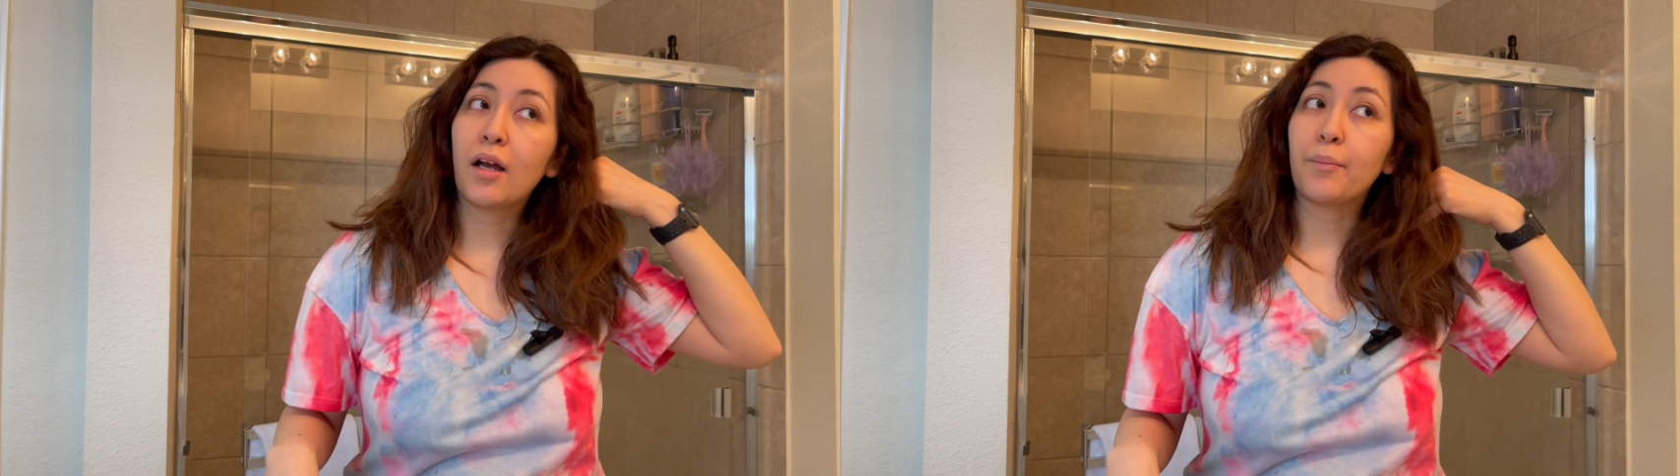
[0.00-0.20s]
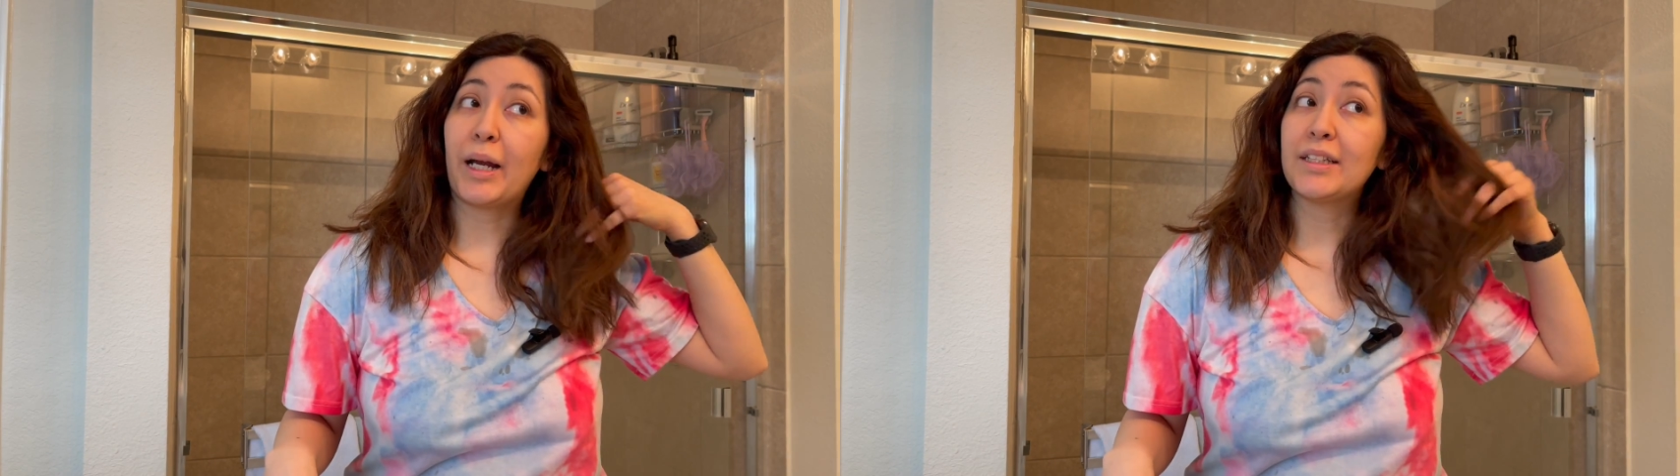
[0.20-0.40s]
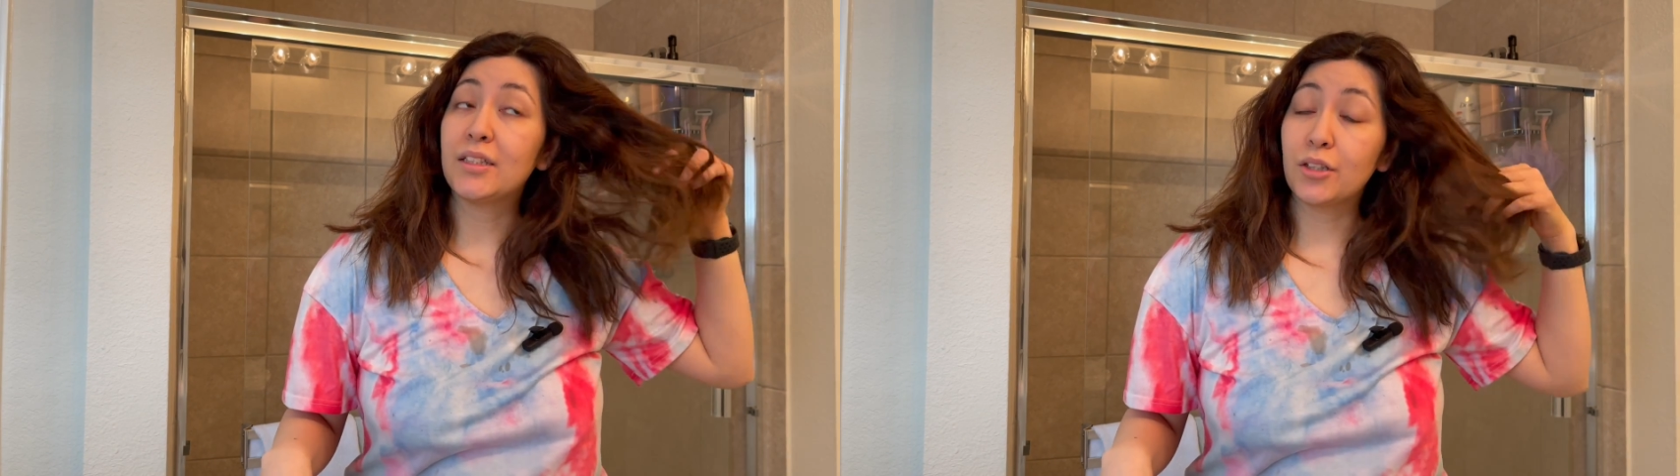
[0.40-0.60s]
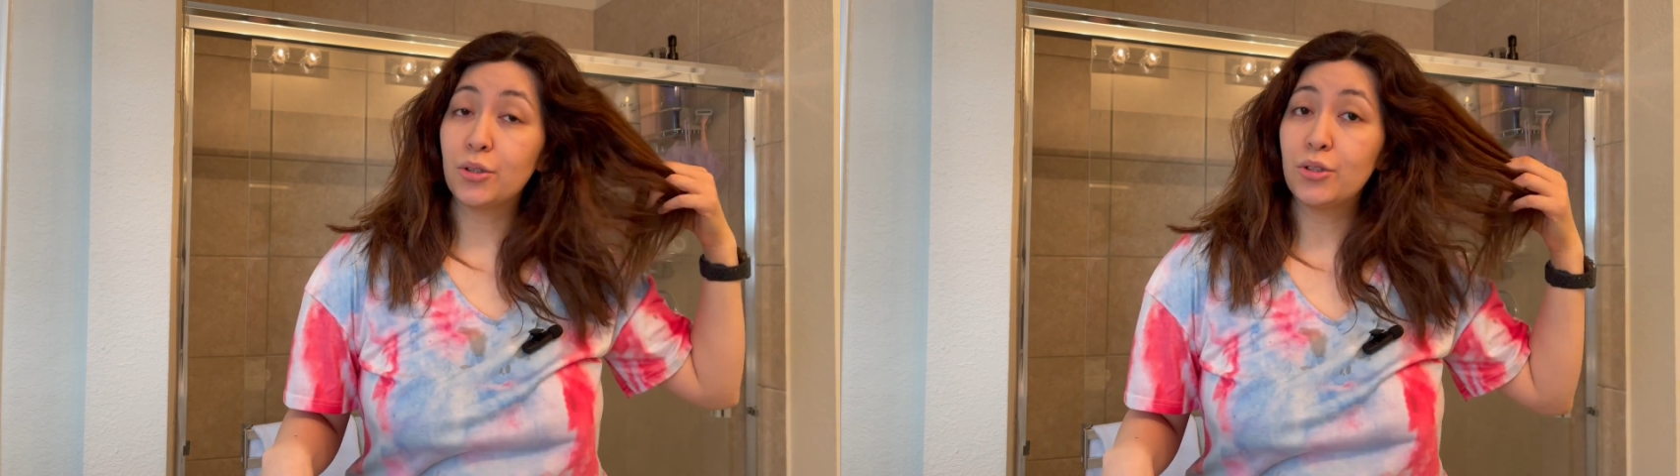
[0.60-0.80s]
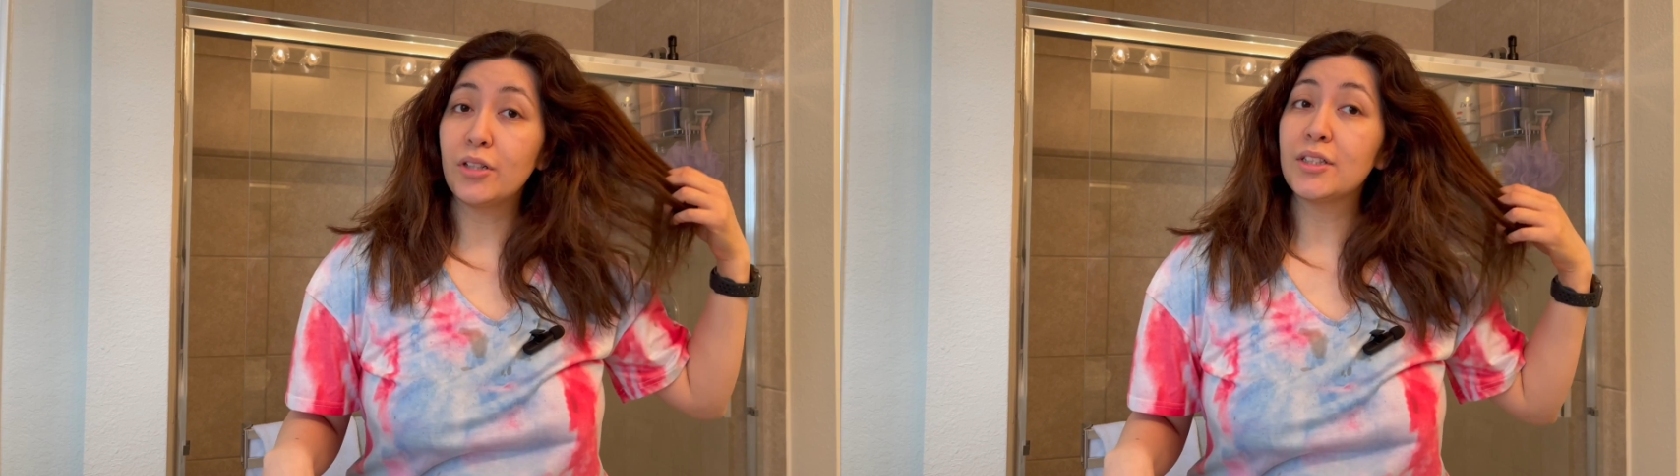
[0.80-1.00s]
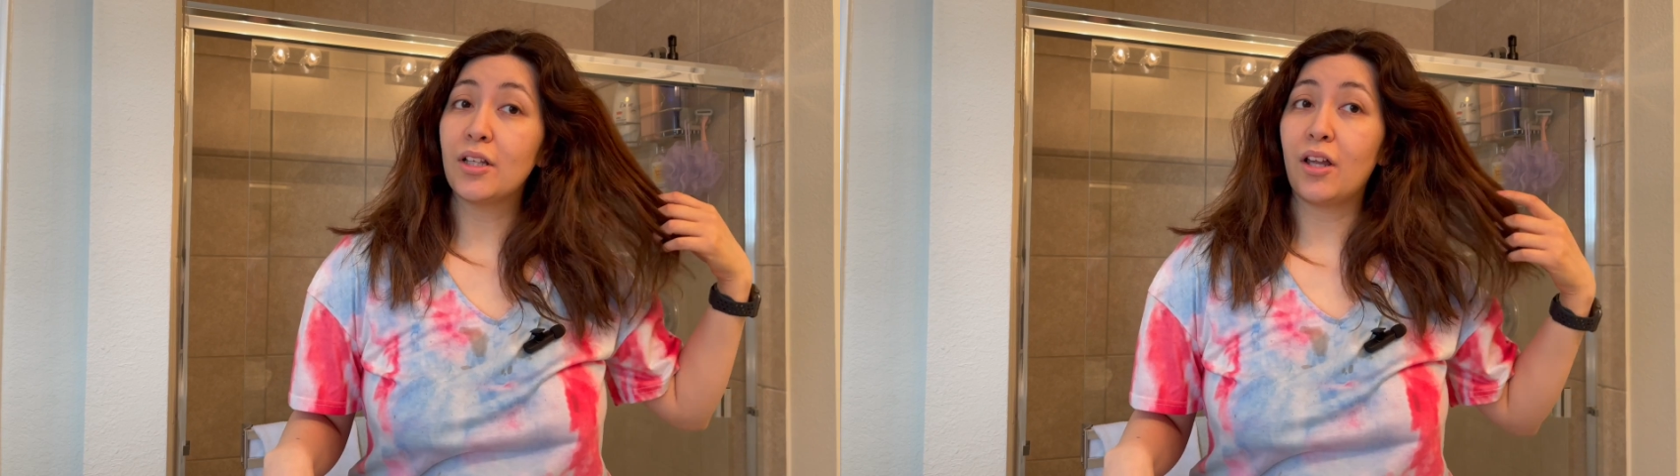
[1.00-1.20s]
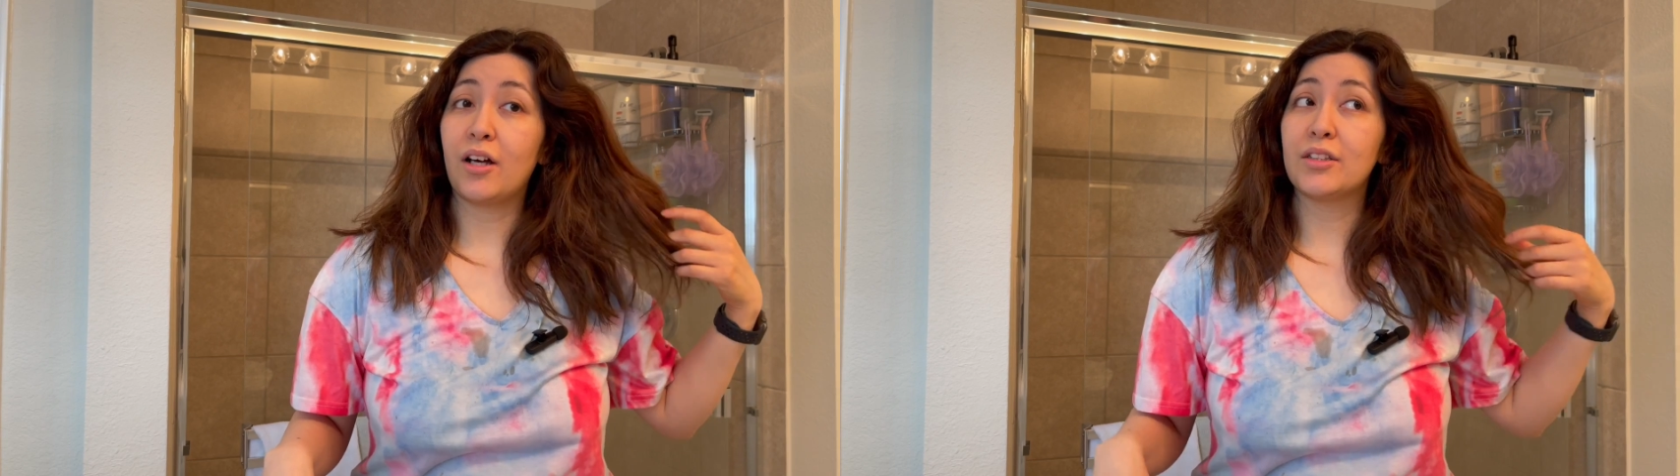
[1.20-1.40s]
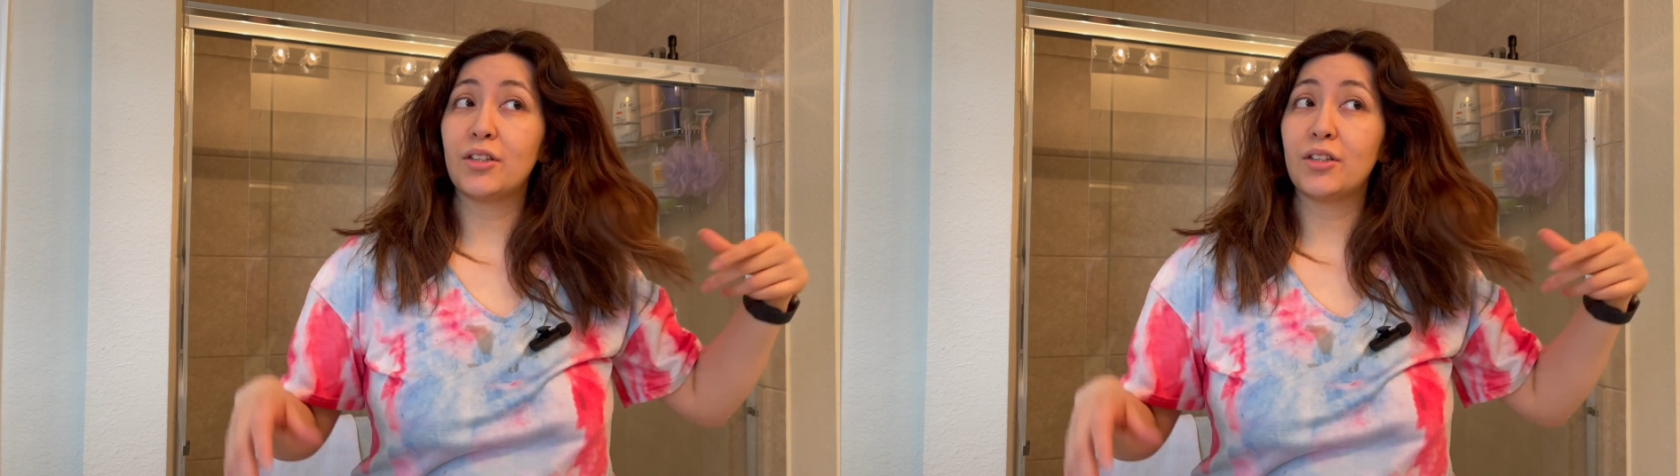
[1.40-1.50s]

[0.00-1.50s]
I did go to the salon.